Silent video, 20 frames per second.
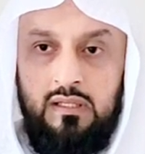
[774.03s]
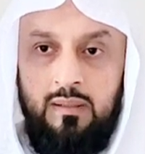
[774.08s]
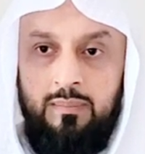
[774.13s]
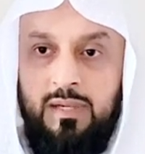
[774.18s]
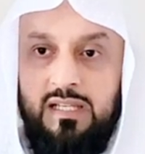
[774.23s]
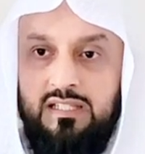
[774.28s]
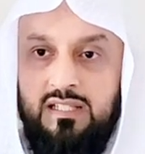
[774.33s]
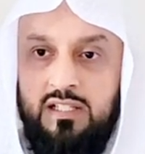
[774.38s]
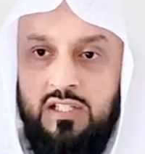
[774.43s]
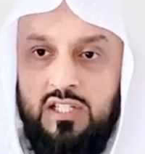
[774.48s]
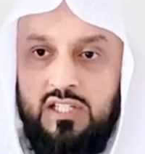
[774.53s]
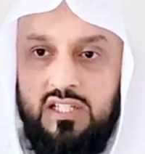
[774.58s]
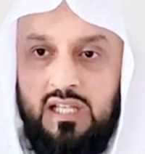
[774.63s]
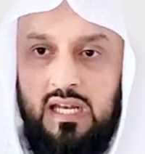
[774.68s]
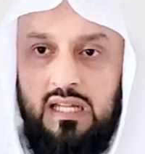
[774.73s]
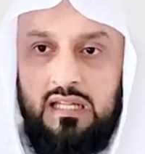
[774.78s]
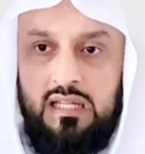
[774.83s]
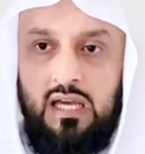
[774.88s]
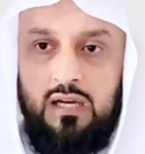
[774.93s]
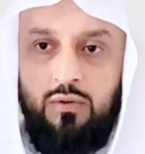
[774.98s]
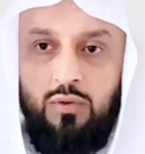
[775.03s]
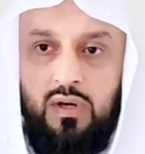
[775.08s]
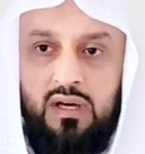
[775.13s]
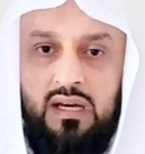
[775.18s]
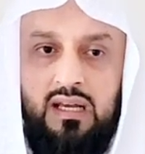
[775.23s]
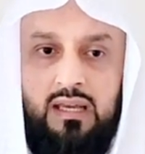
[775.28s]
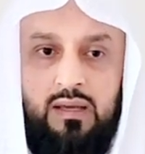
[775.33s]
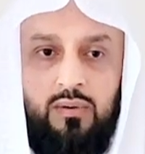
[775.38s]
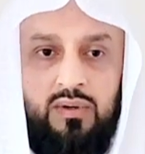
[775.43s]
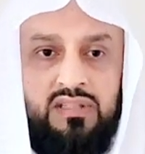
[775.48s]
the Messenger sallallahu
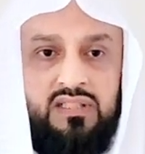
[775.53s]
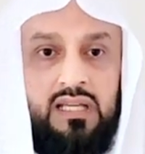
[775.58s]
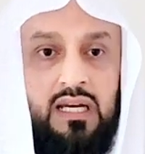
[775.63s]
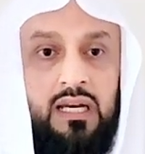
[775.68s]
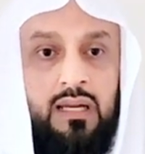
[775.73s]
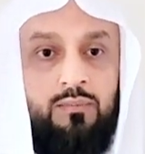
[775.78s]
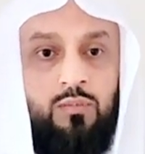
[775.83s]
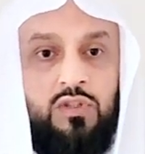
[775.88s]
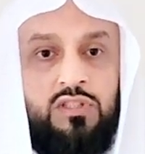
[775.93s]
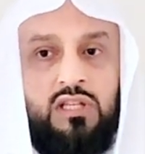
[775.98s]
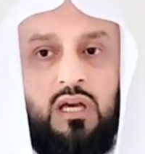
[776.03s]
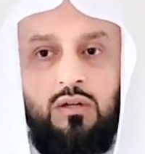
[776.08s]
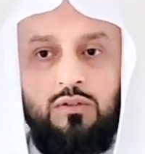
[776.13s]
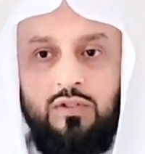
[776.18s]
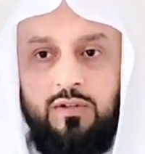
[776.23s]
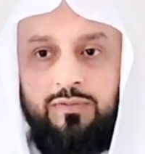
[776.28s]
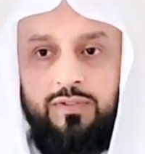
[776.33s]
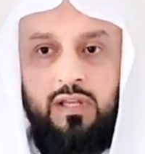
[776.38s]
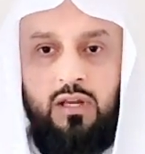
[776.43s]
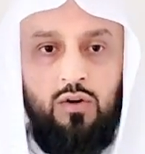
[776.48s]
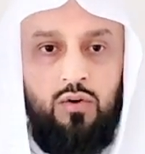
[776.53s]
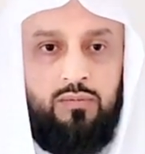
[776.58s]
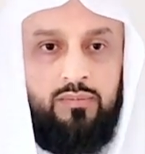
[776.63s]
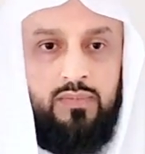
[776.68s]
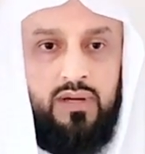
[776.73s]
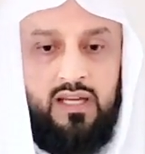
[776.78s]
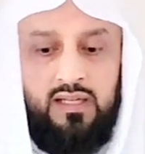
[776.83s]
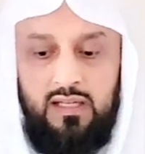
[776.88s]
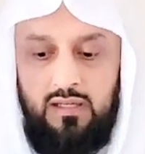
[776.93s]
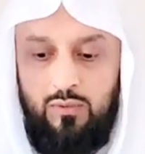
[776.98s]
alaihi wasallam was out of the
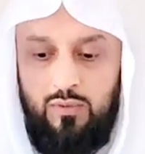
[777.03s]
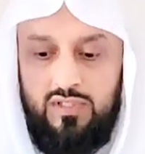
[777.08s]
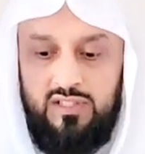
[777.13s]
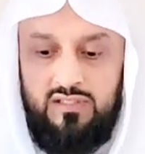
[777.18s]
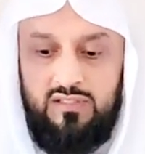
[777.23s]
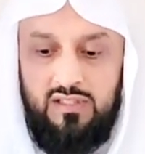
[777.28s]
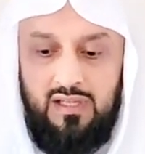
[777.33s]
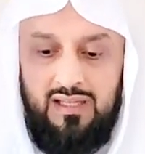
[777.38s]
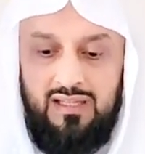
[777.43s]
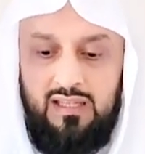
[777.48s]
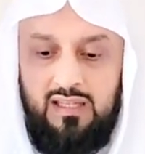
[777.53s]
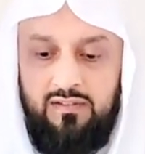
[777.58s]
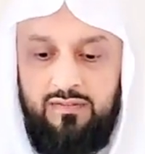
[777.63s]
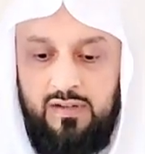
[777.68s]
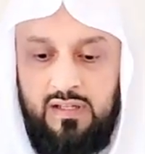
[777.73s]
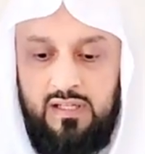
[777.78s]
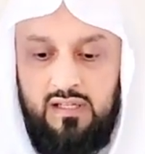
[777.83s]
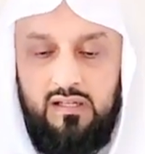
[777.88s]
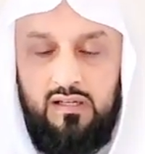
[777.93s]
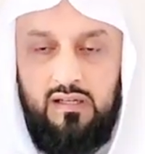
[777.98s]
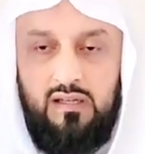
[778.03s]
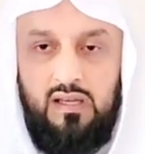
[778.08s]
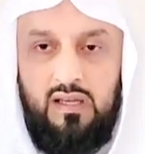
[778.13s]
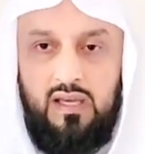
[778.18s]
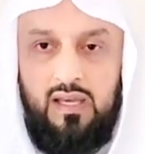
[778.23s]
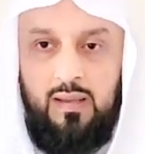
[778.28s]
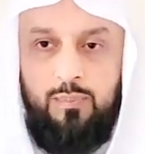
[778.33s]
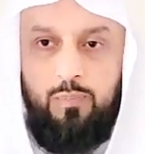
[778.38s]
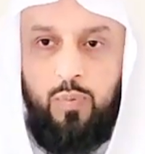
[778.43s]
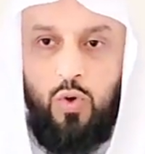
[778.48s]
home and he was
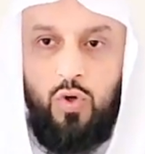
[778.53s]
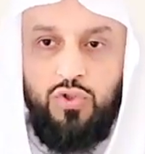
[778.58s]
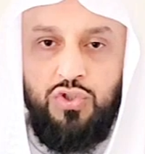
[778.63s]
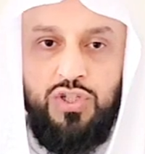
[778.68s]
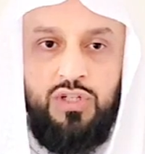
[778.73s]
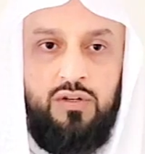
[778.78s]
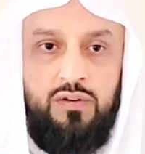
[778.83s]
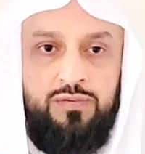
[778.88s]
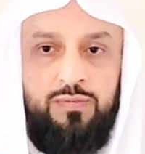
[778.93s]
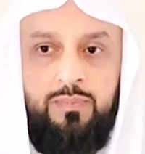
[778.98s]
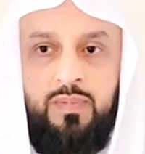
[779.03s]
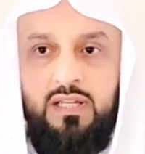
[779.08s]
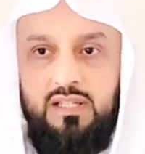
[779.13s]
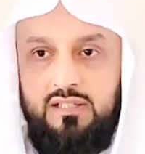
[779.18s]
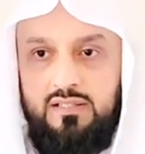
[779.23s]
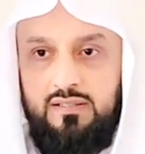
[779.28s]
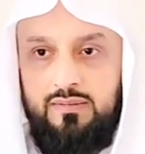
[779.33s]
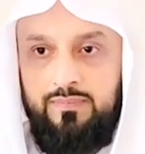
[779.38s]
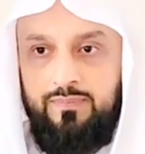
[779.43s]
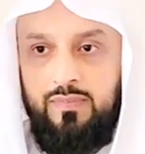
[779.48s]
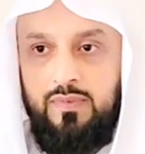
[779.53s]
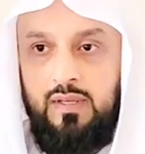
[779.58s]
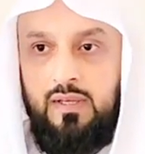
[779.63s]
given a portion of meat.